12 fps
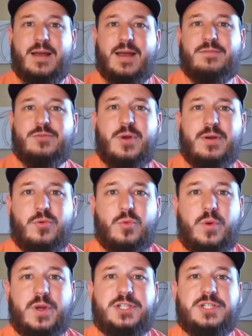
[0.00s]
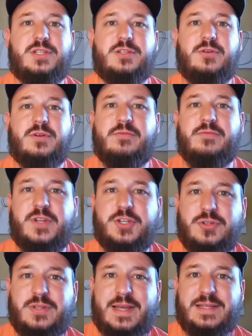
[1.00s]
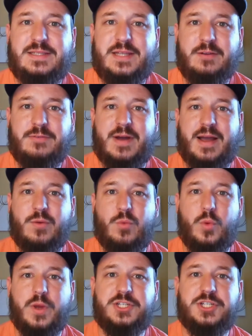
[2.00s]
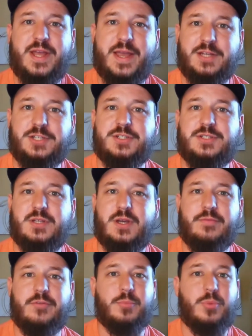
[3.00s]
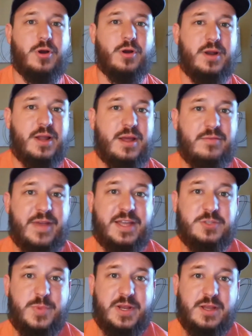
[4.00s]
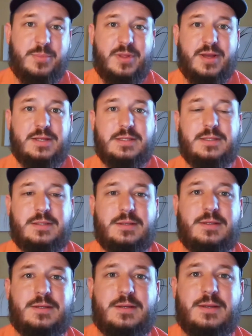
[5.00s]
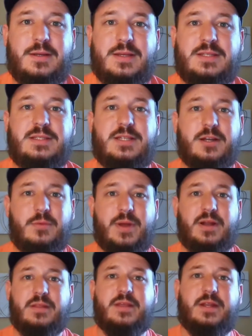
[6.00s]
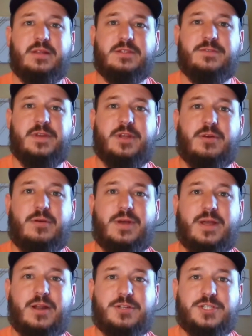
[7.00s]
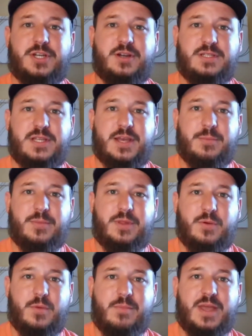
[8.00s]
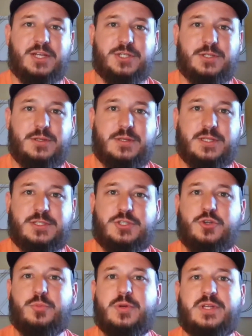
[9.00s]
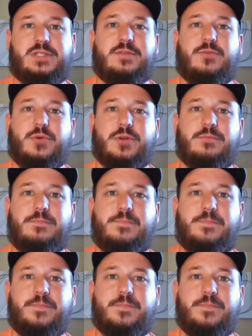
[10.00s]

Have you ever wished you could visually identify which edges of your park have edge banding applied? Stick around to the end of this video and I'll share a tip that will make this super easy for you.